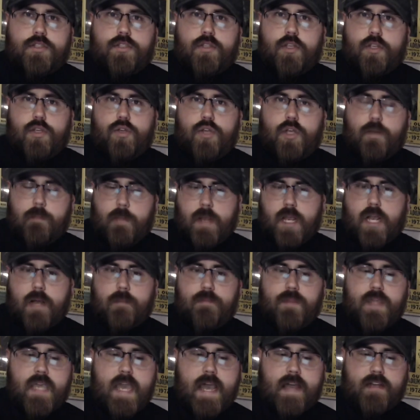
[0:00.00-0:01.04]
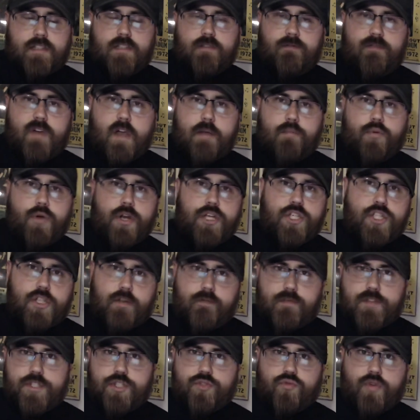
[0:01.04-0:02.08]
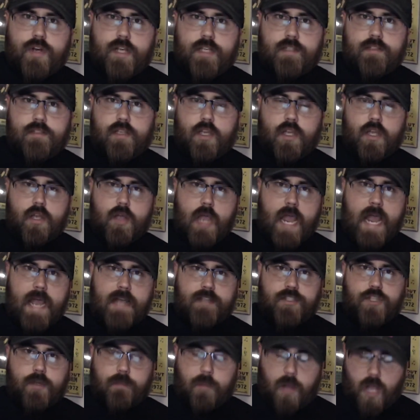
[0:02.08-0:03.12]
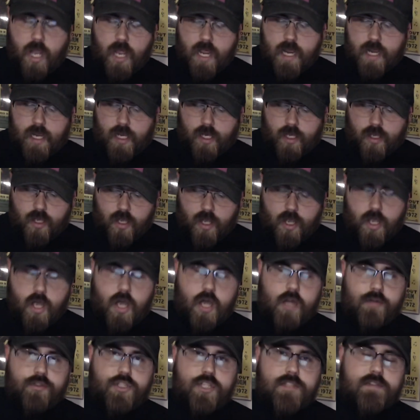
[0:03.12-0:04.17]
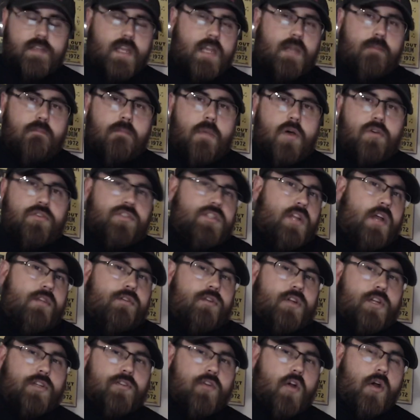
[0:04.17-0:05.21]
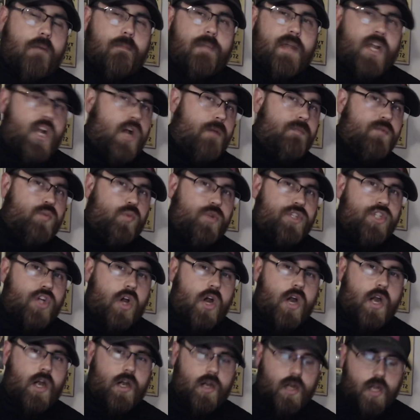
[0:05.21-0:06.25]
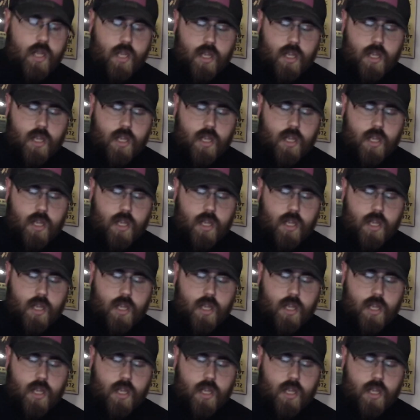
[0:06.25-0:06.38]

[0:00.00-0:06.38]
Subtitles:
that you can pick up the active vibration of the strings as you're playing, just like most other guitar pickups which are.